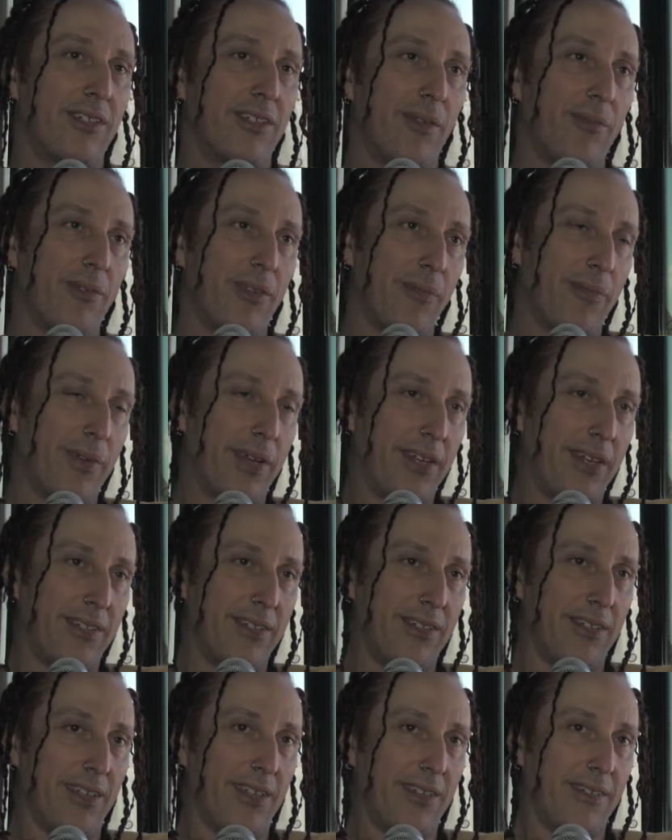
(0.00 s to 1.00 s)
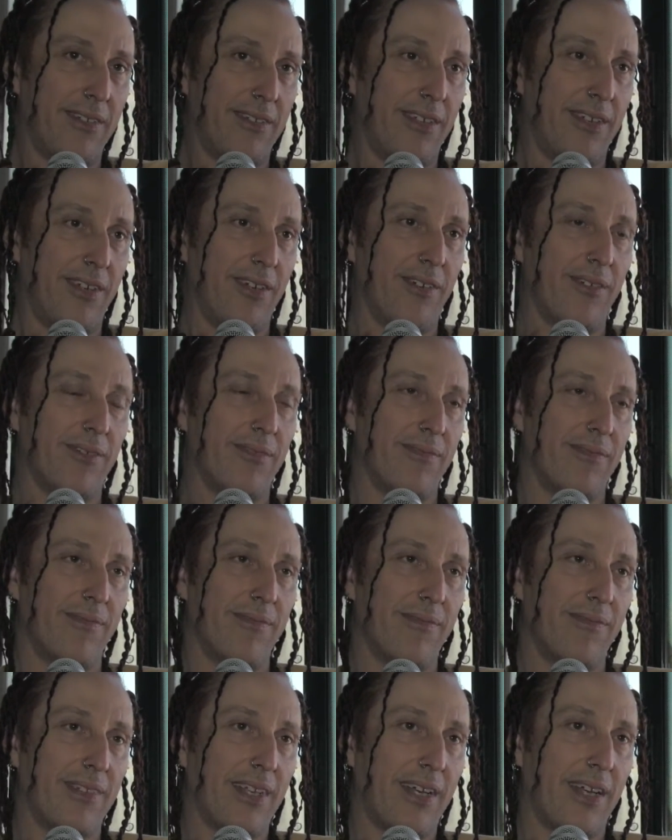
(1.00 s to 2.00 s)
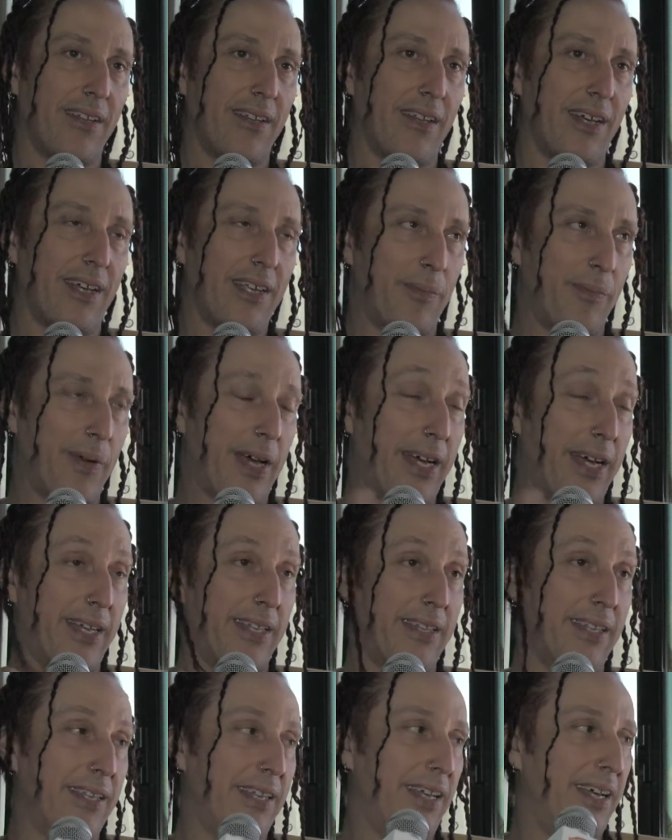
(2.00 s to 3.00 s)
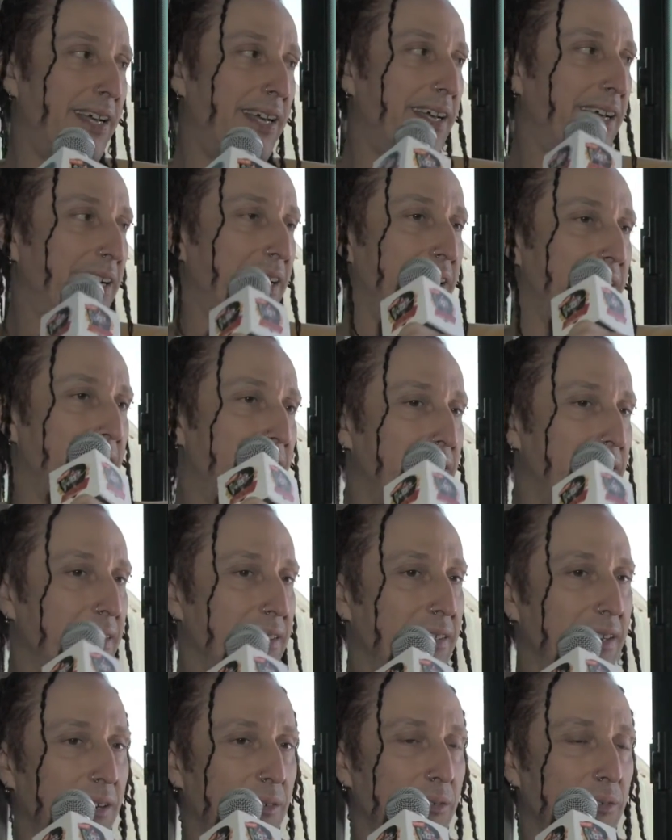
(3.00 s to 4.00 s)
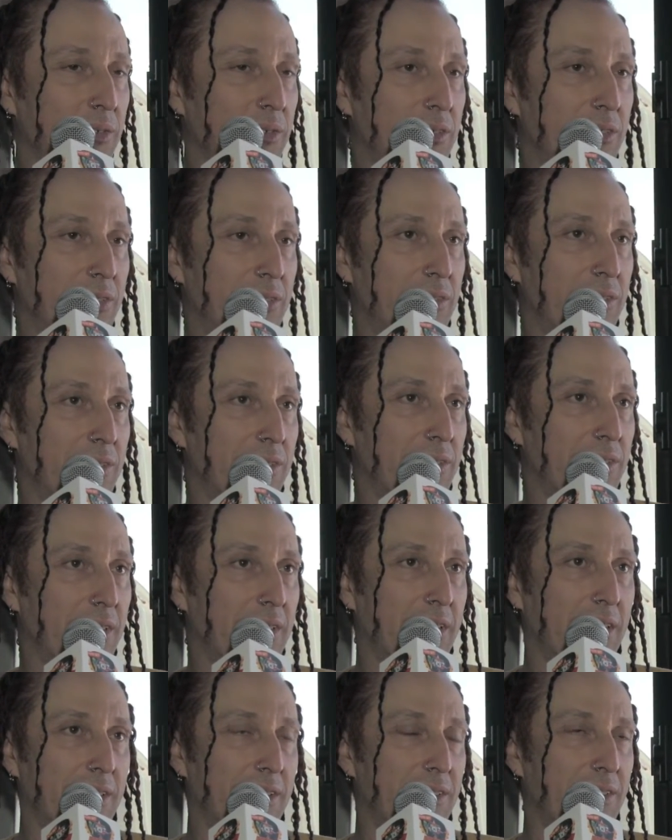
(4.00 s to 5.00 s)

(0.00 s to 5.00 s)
some of the bands that you know that I liked back in the day, and I was like, I